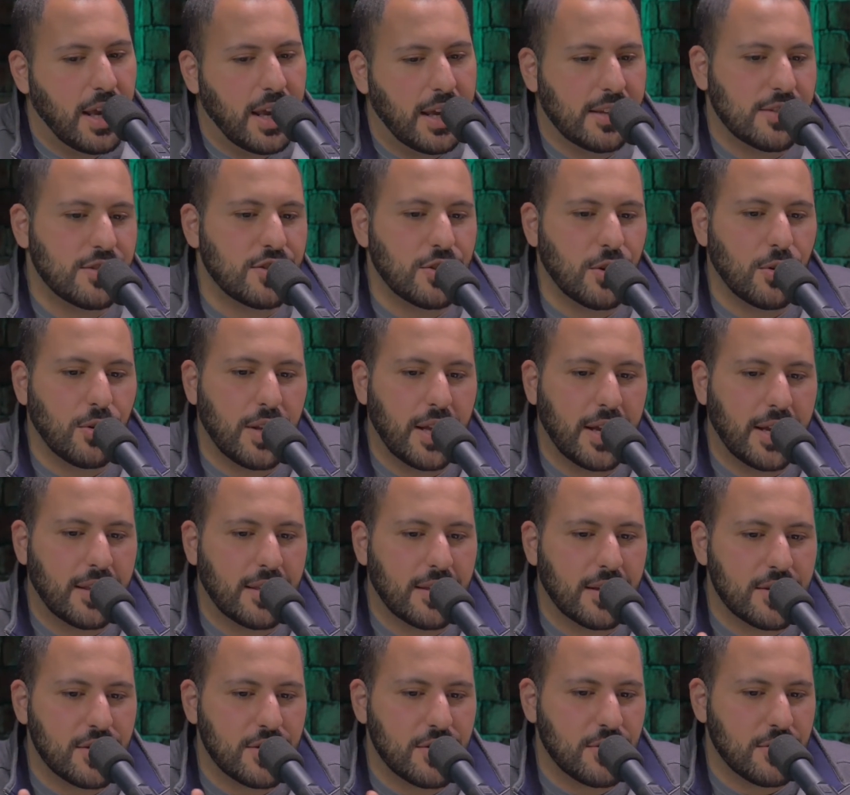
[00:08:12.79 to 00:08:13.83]
And so like
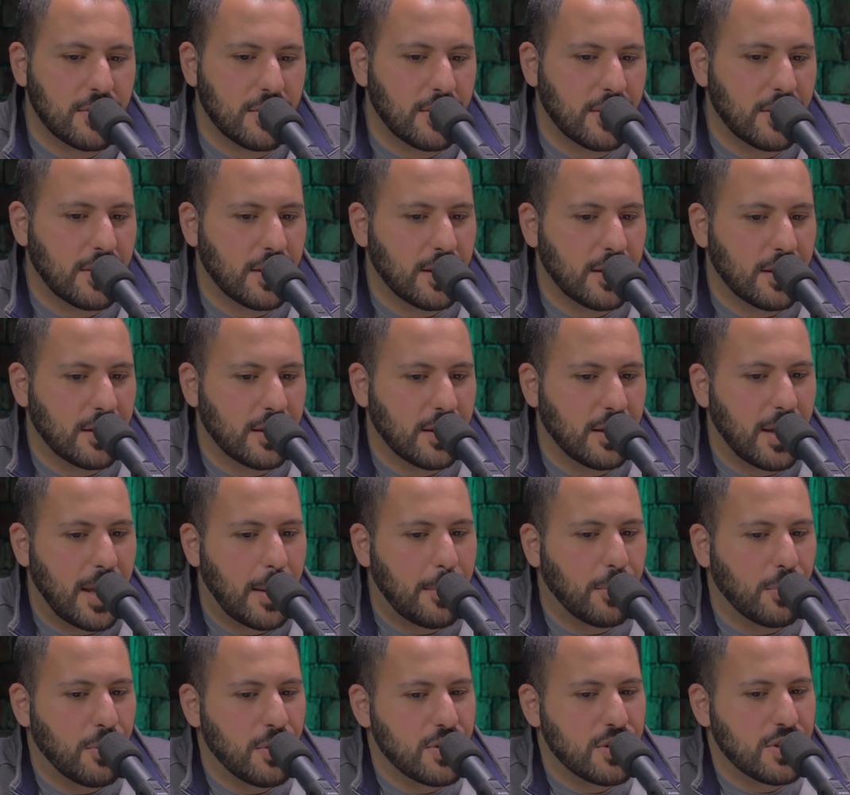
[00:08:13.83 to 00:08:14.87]
the
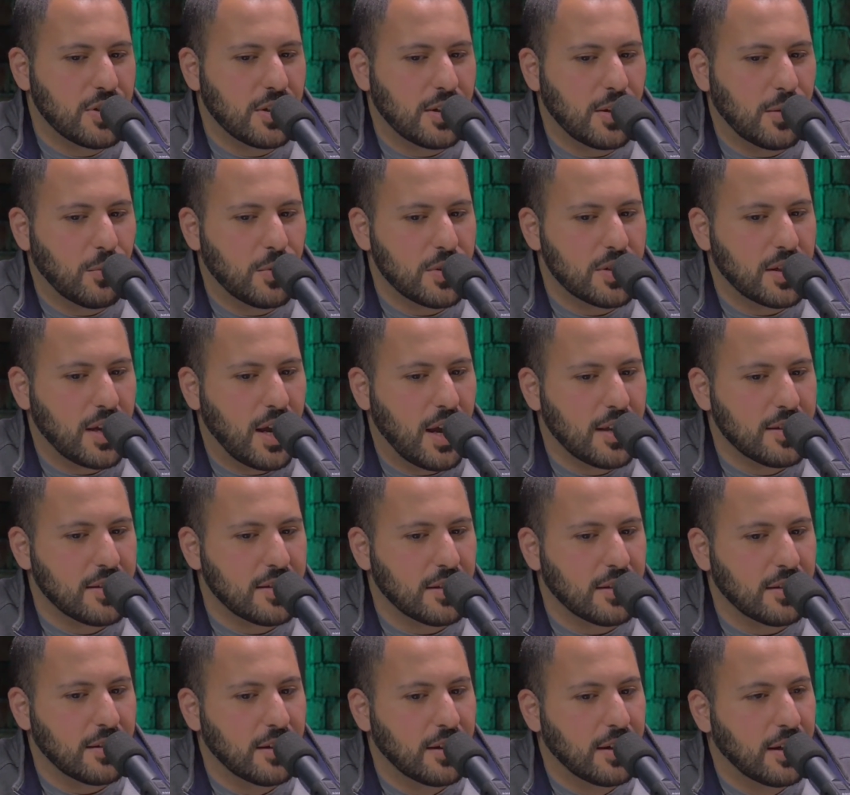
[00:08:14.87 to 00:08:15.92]
apparition in
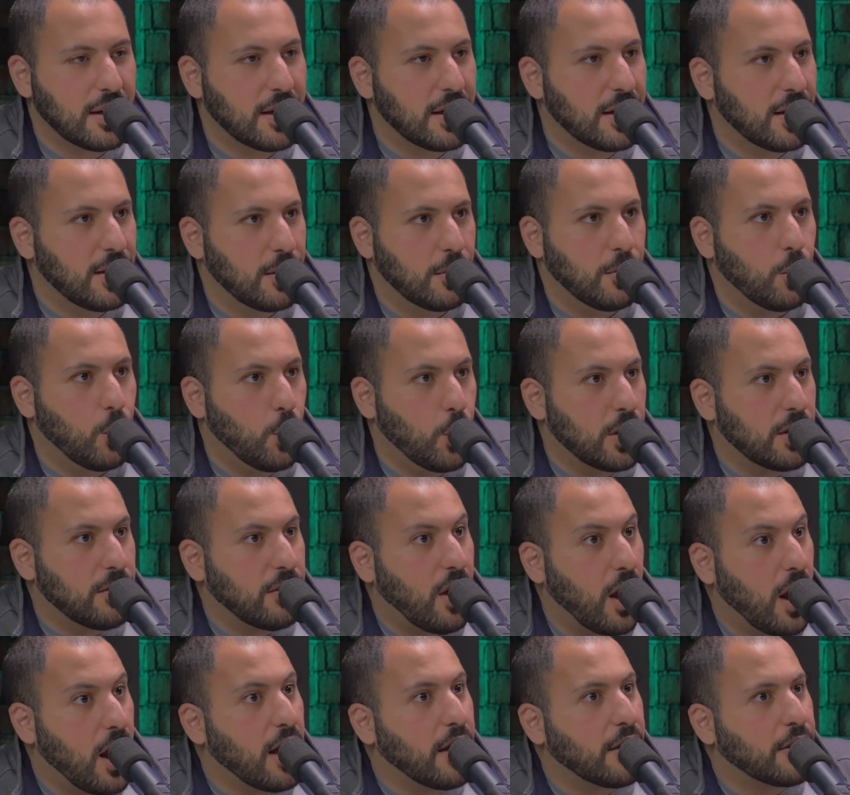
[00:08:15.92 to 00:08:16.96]
Wisconsin would have
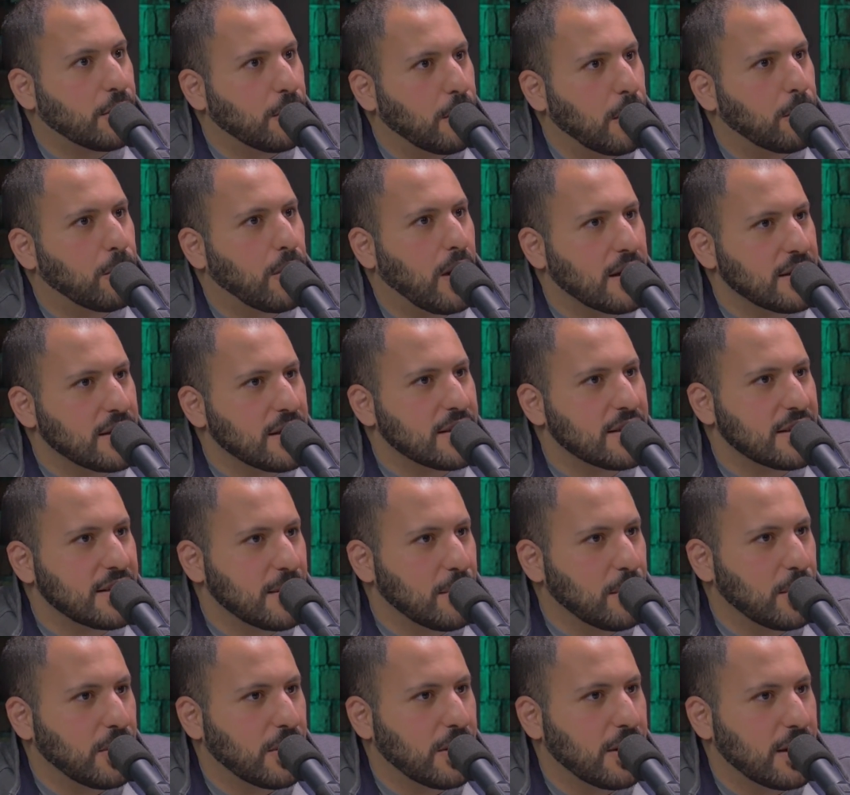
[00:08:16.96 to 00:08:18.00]
gone through a process
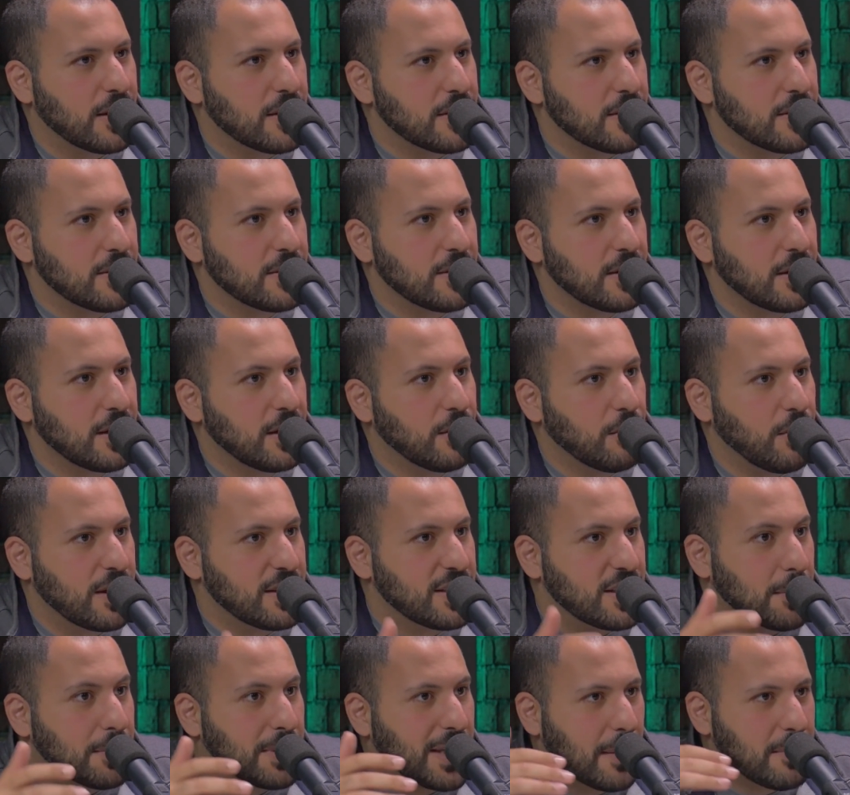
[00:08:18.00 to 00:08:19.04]
similar to this,
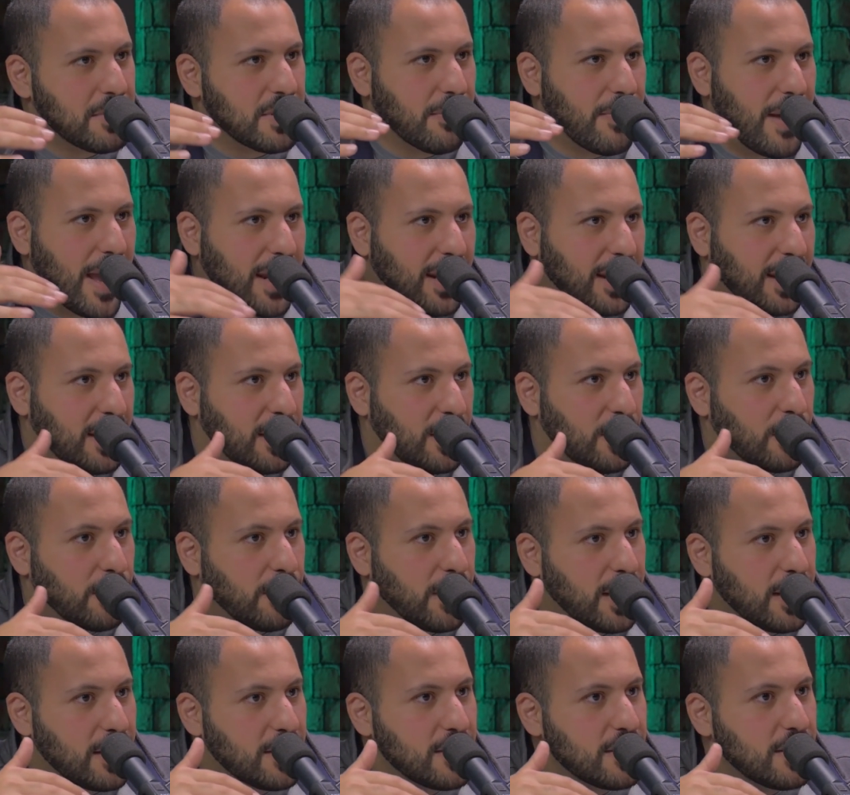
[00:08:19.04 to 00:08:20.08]
right? Sometimes the Vatican
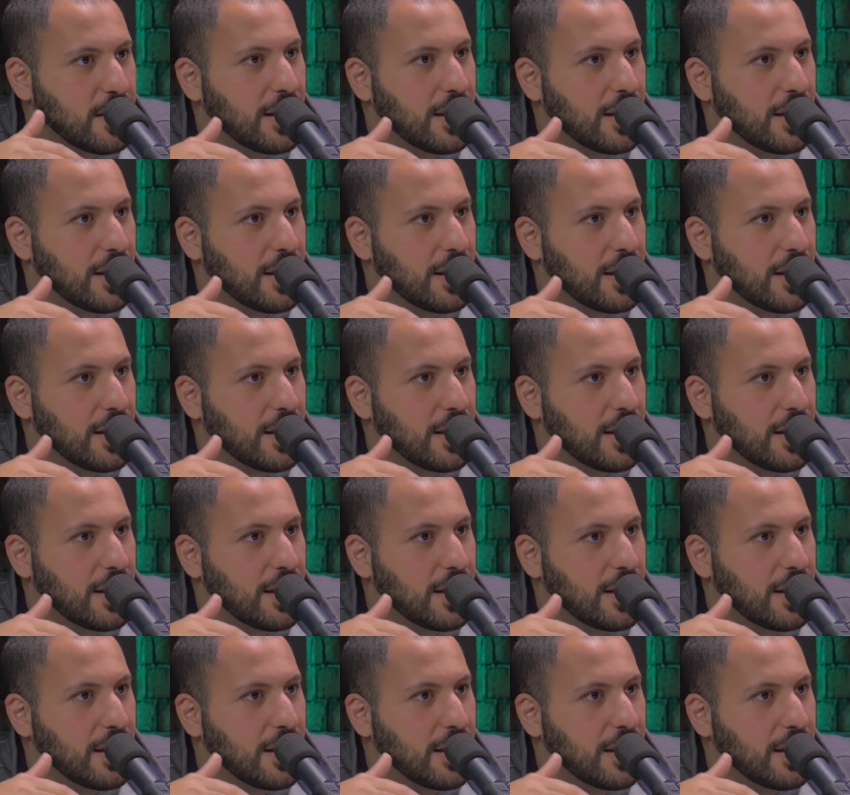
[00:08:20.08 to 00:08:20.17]
intervenes.